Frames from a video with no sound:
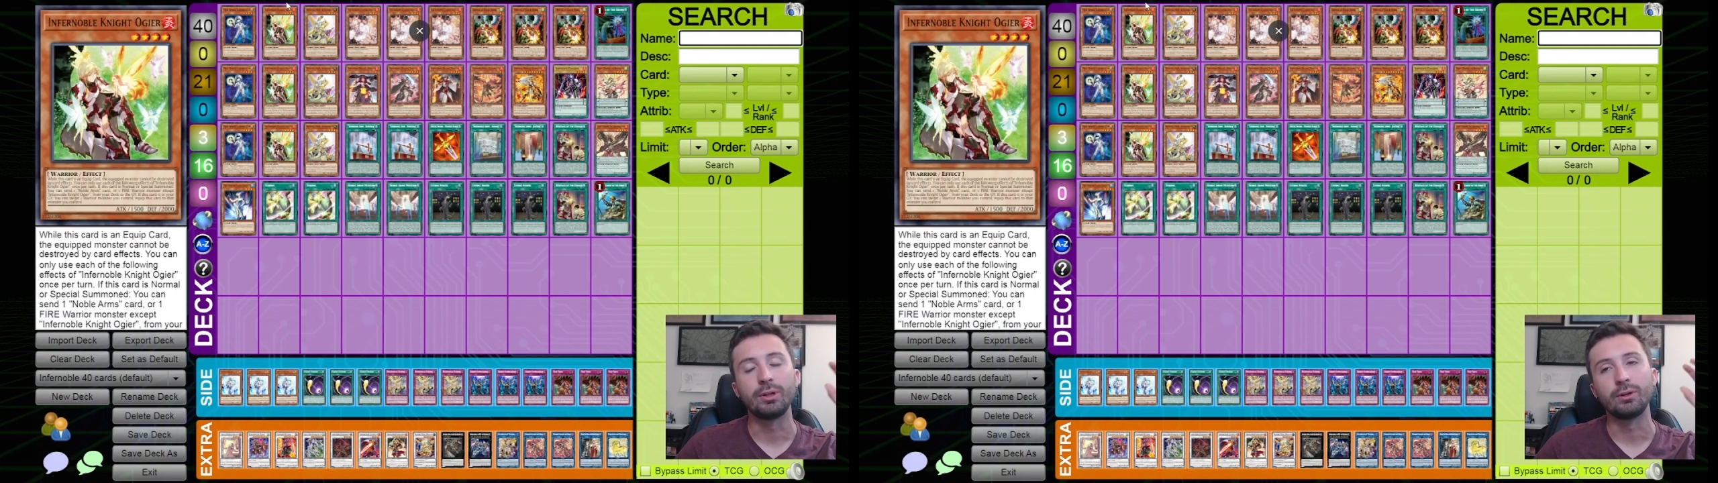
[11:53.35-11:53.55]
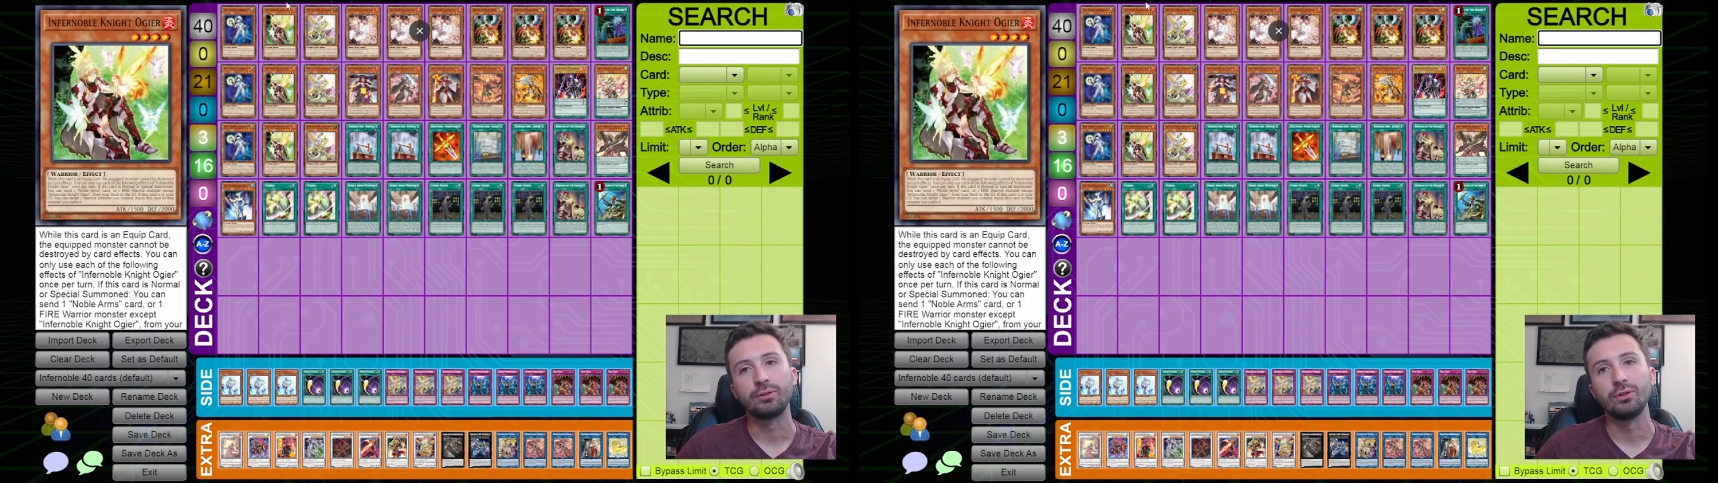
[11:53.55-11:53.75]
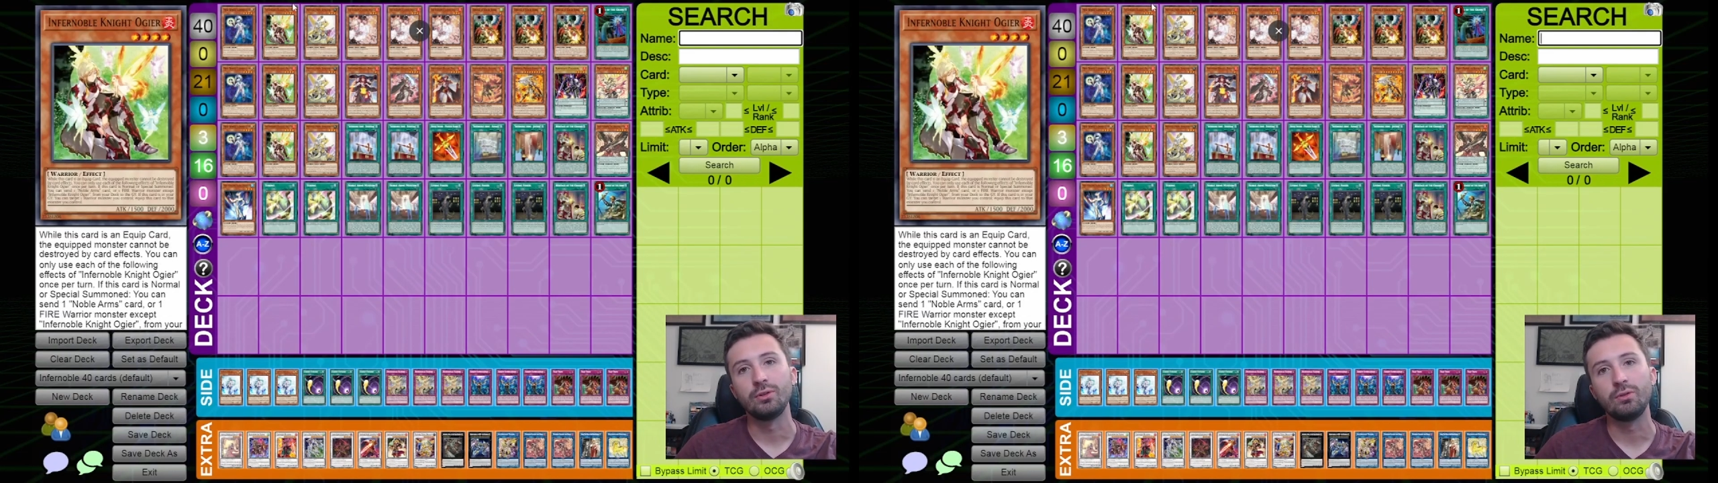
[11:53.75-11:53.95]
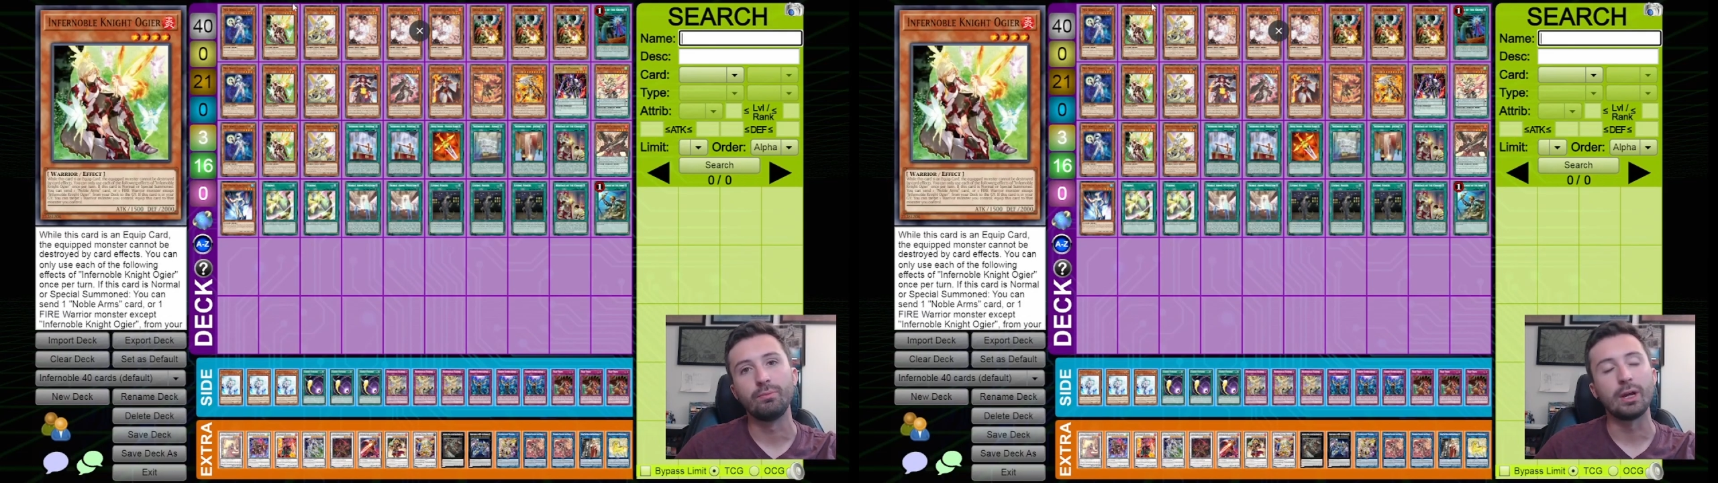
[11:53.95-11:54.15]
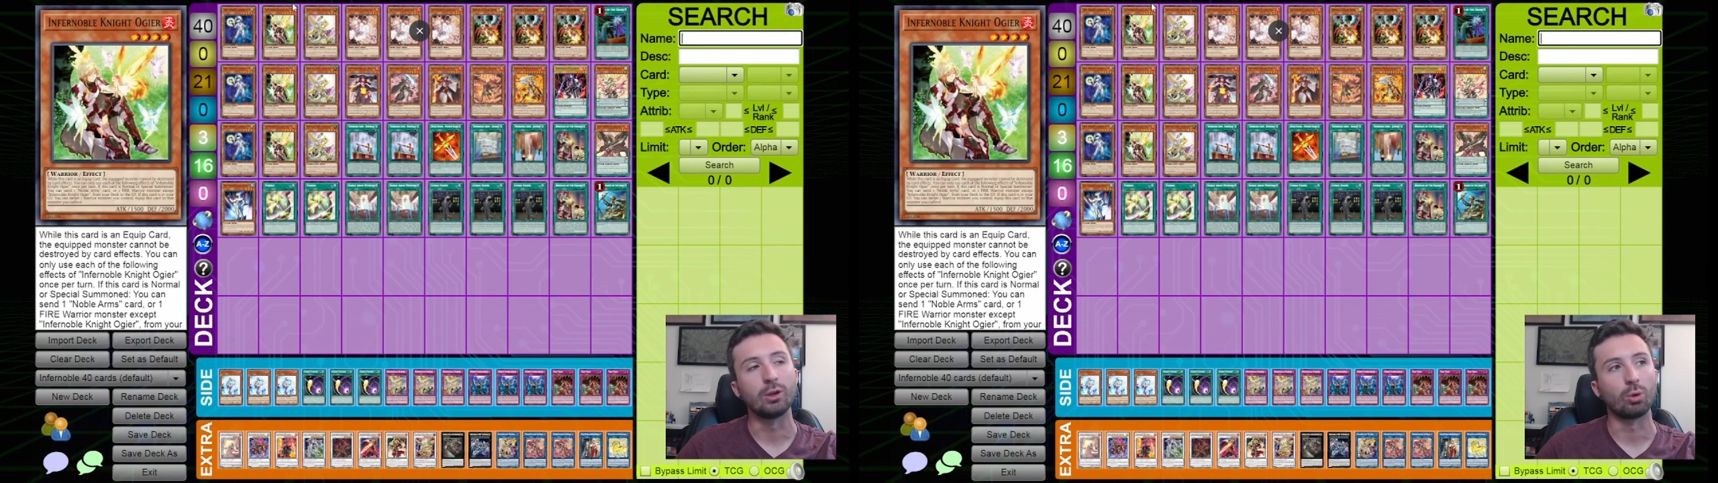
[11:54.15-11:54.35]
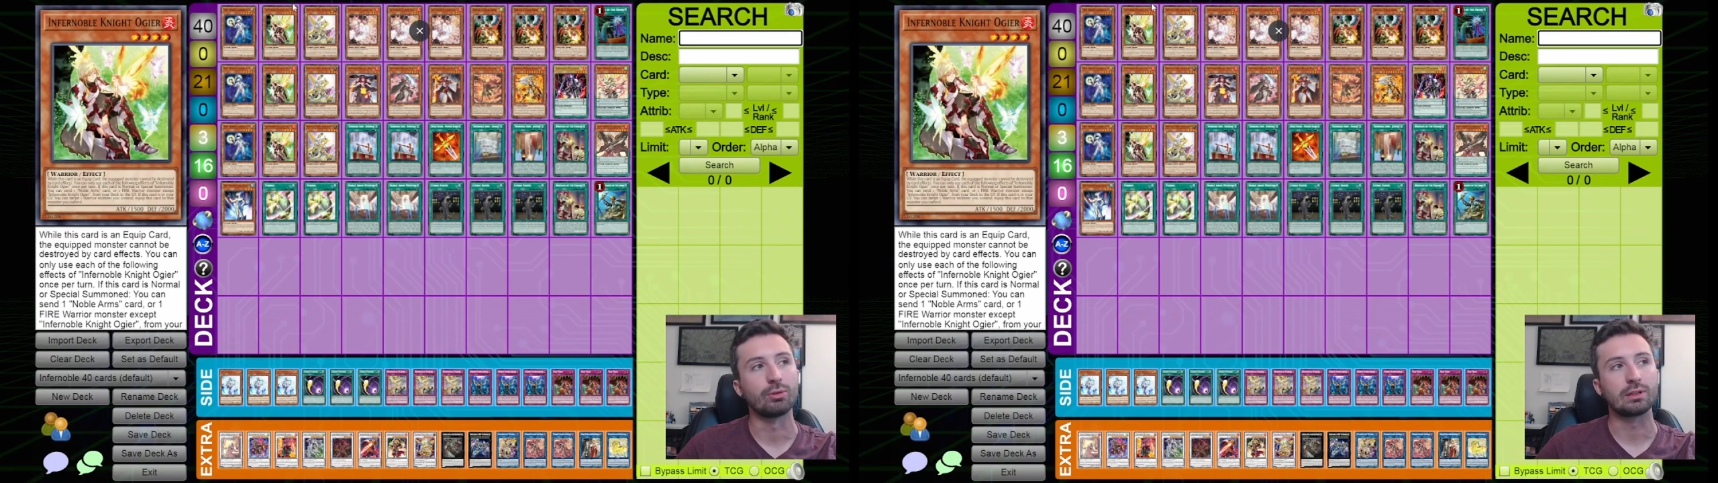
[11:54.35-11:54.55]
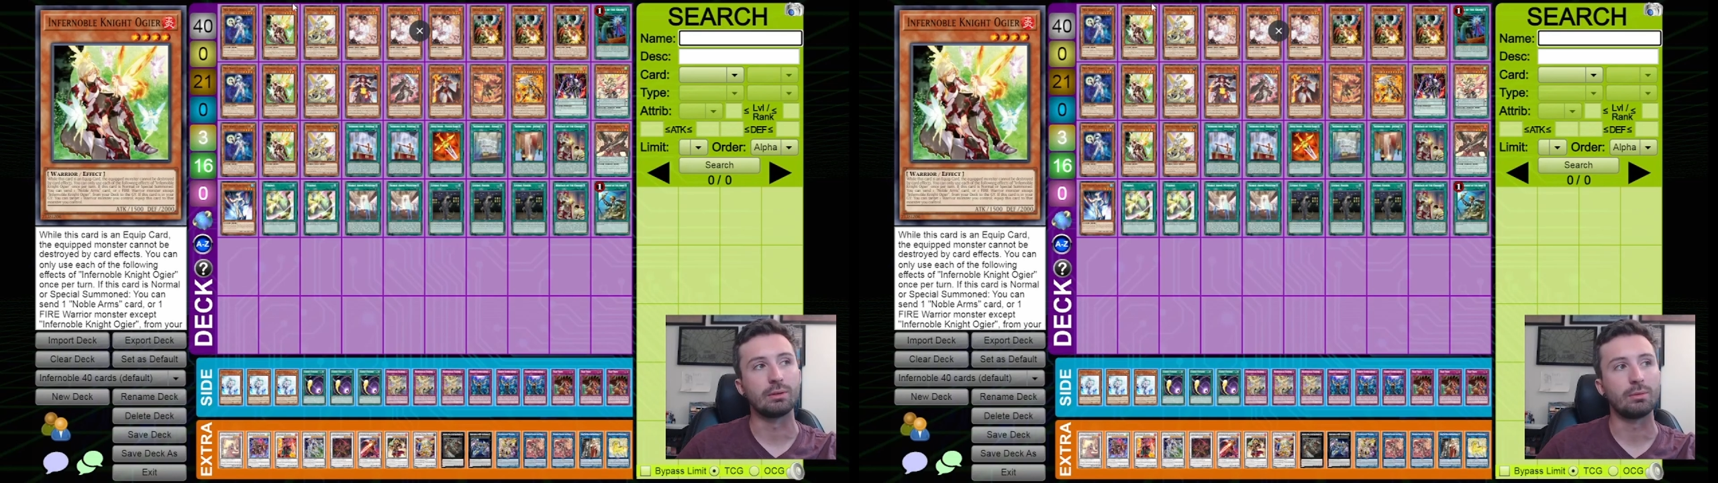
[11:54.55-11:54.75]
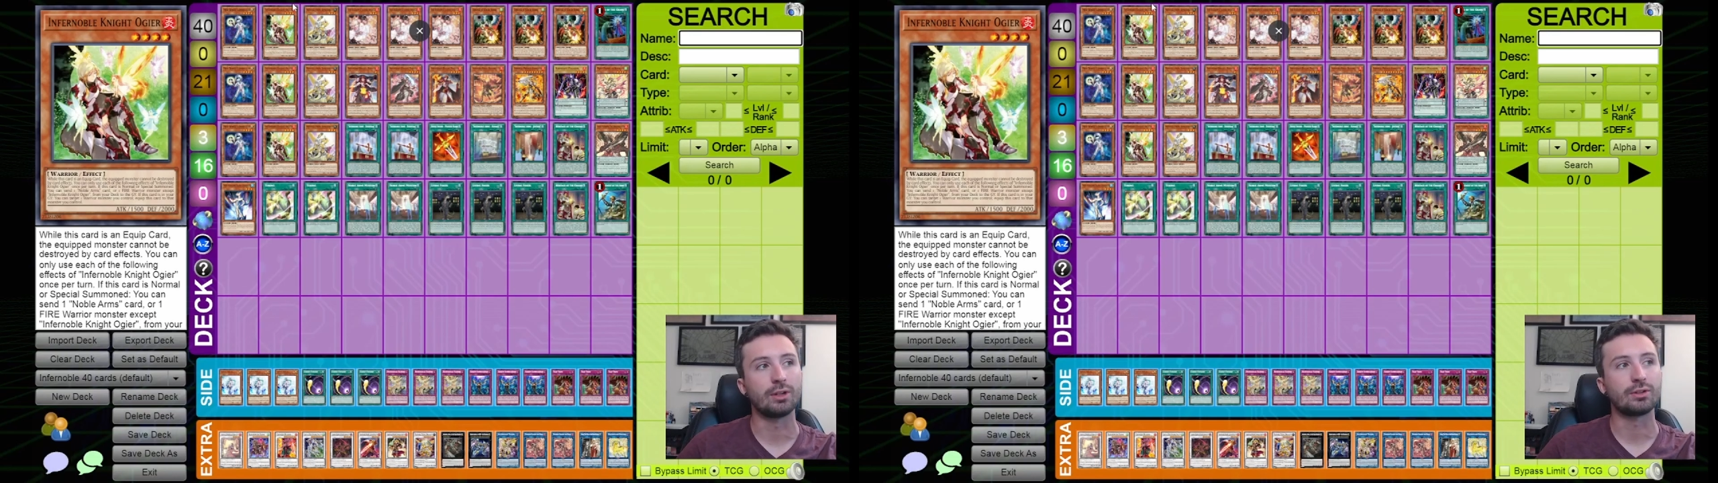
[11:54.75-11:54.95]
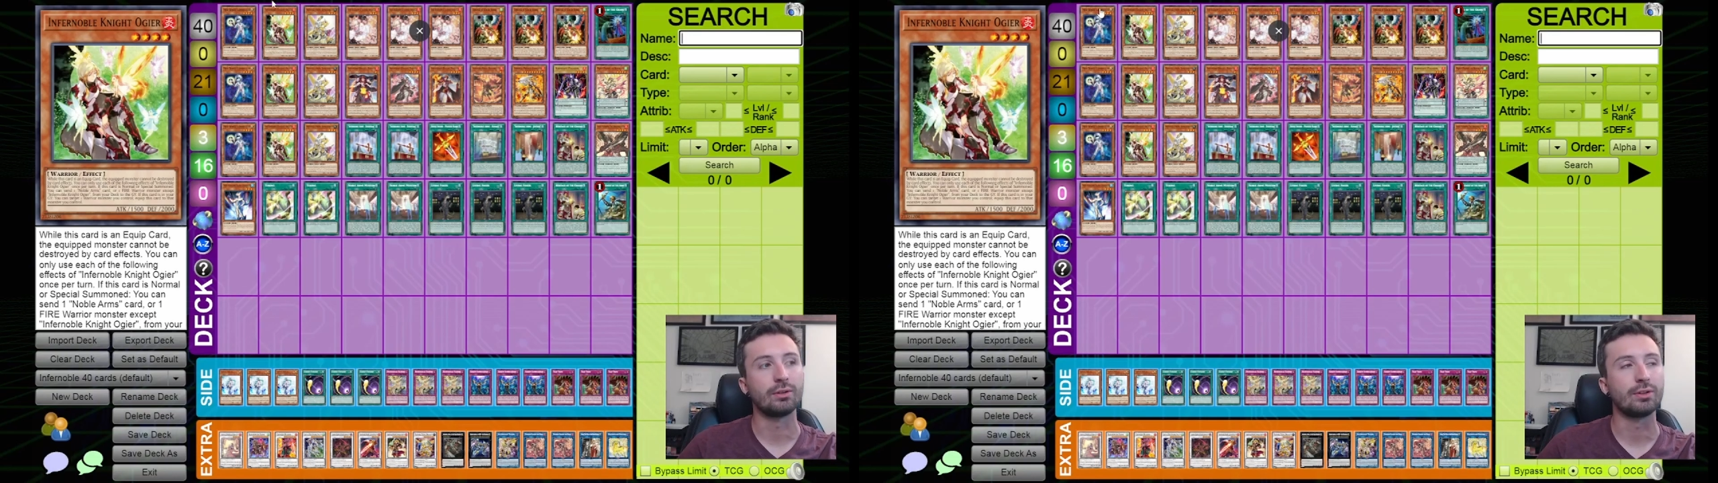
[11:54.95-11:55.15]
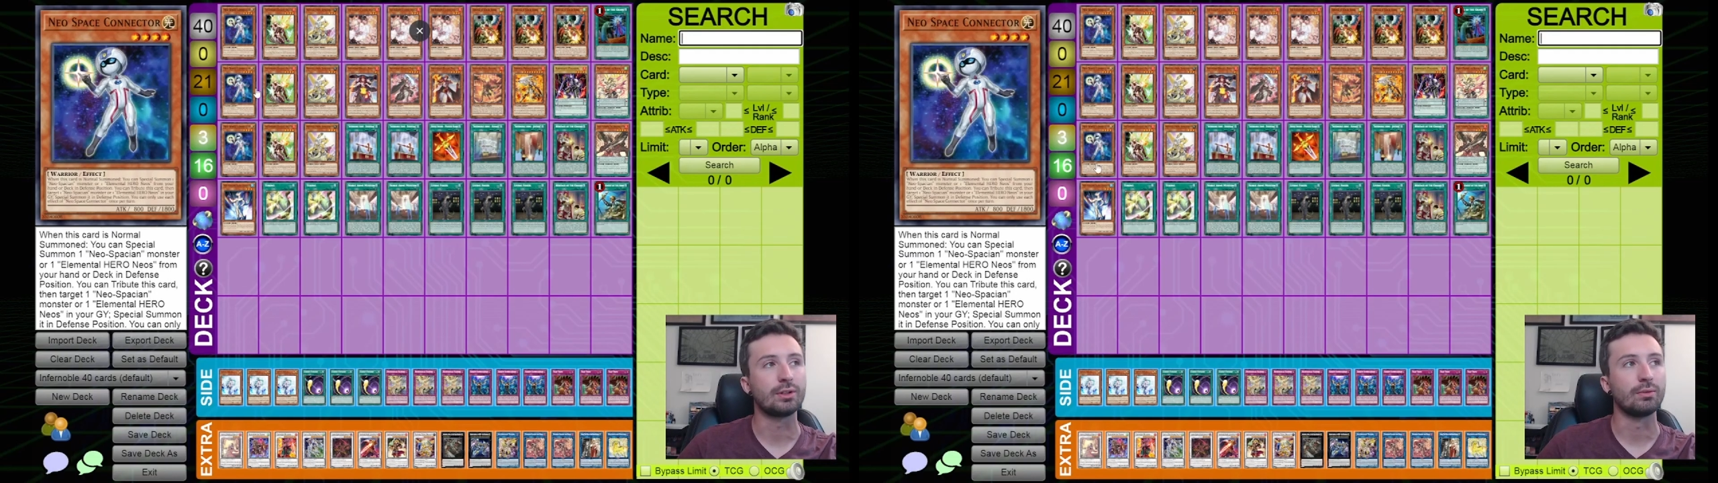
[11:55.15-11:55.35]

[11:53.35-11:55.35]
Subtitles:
your 2 main normal summon monsters.